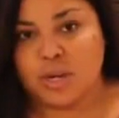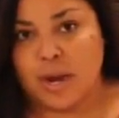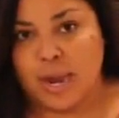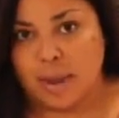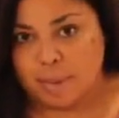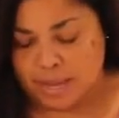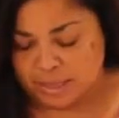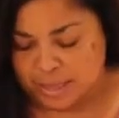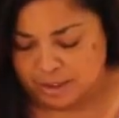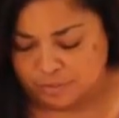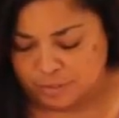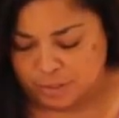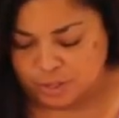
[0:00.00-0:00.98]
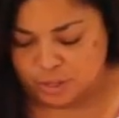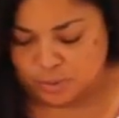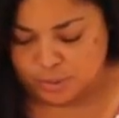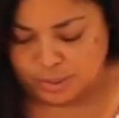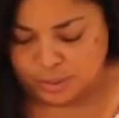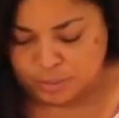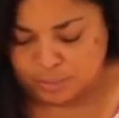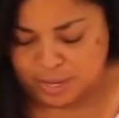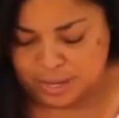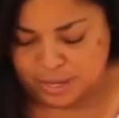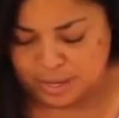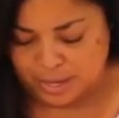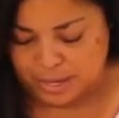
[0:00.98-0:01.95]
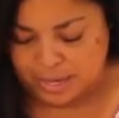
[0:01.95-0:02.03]
sharing my life with you a little
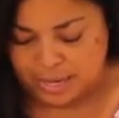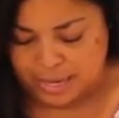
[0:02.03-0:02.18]
bit.